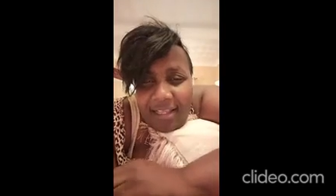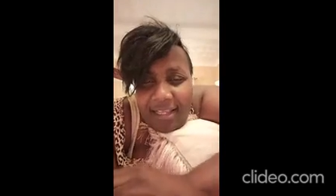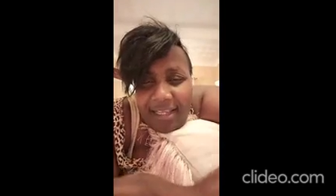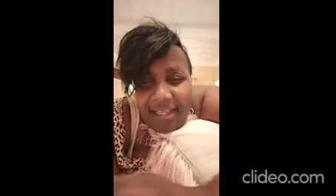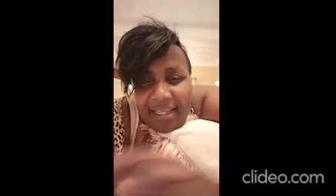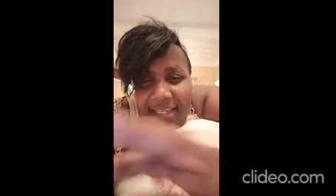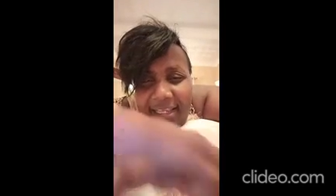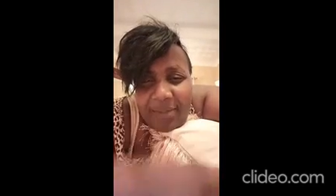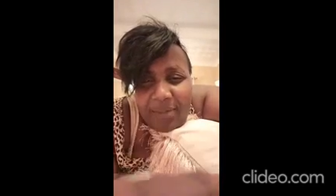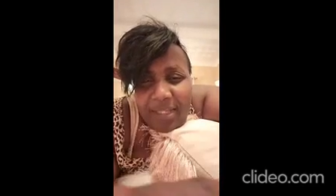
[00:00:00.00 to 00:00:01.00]

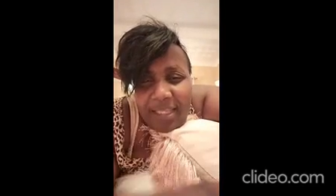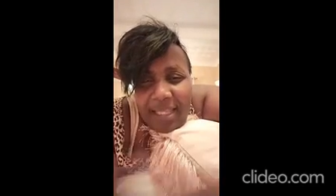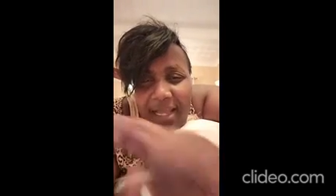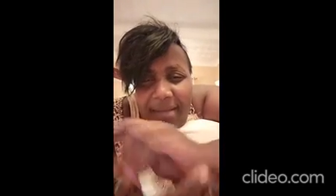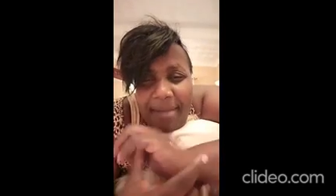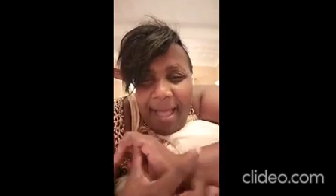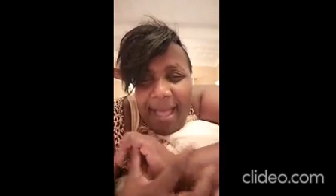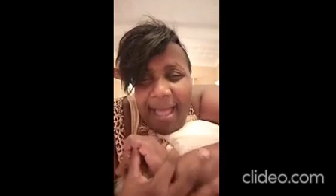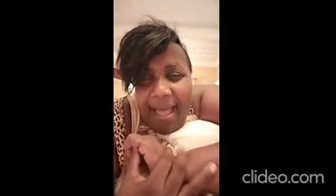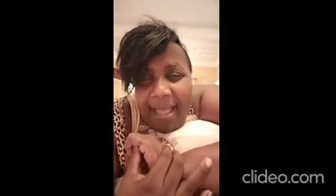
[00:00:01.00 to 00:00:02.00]
And we are
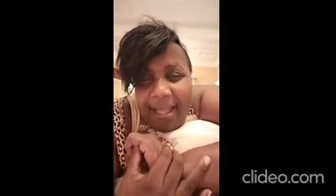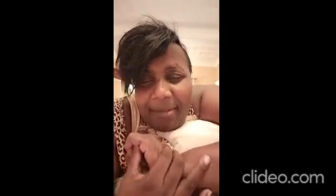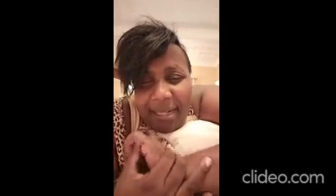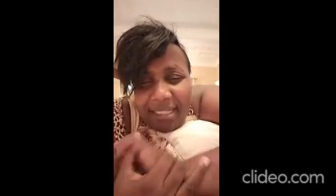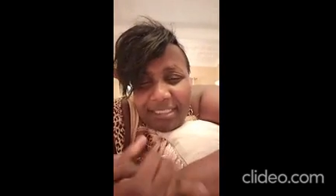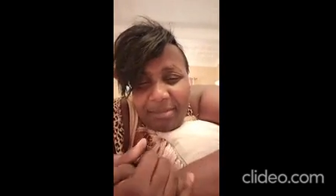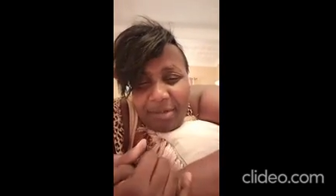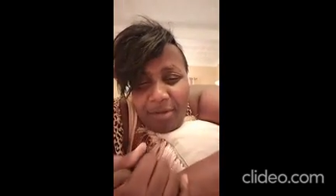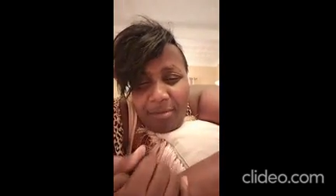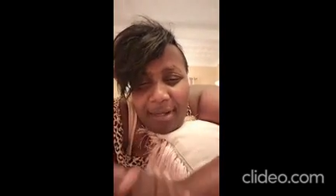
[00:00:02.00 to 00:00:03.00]
back. Maxime,
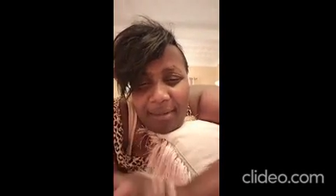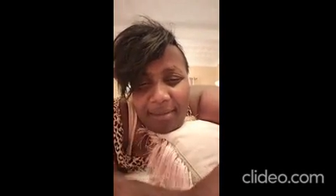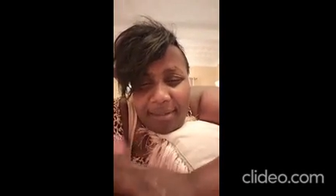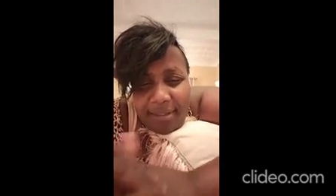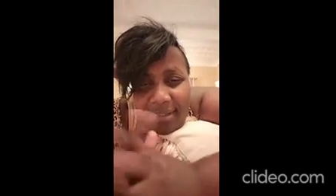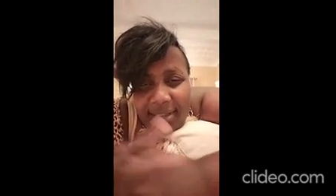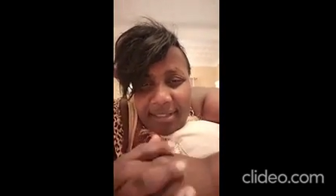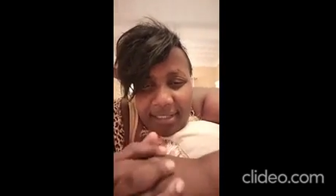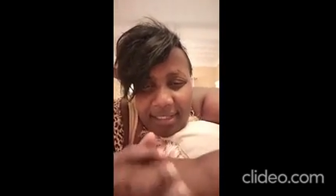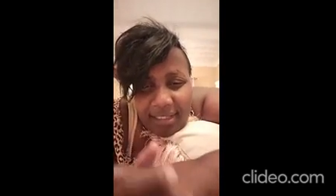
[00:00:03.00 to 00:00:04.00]
come back.
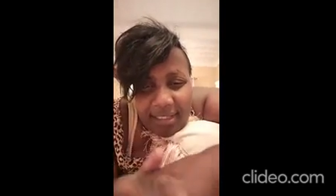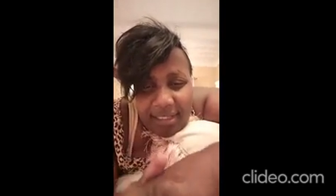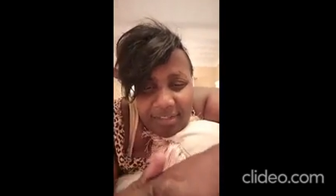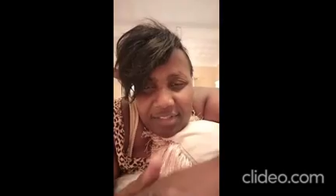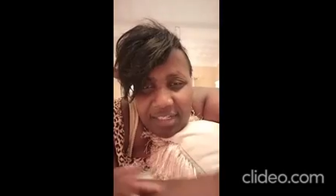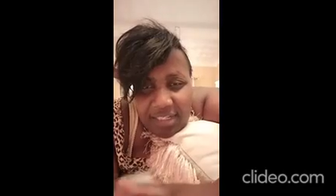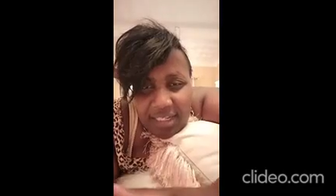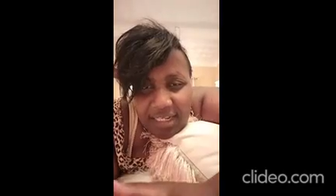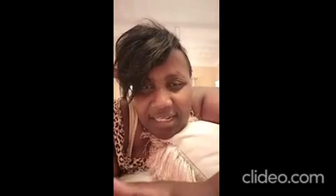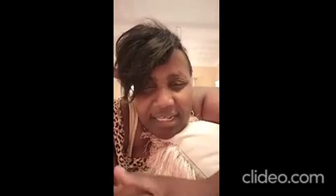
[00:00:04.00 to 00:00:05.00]
She
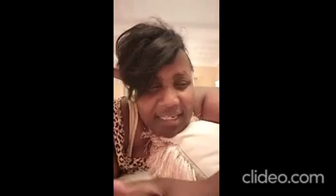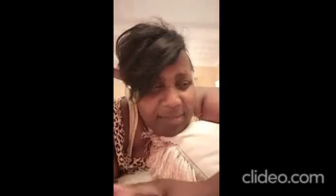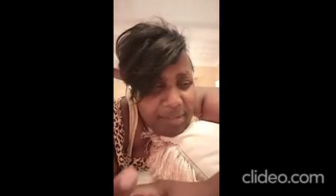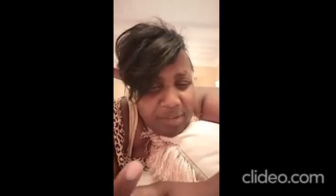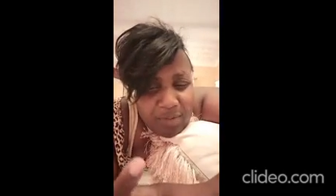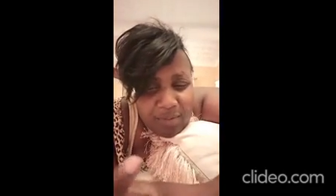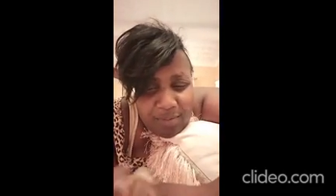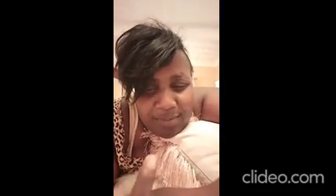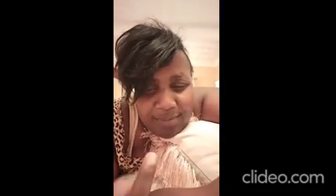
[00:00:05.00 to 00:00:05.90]
didn't call me too.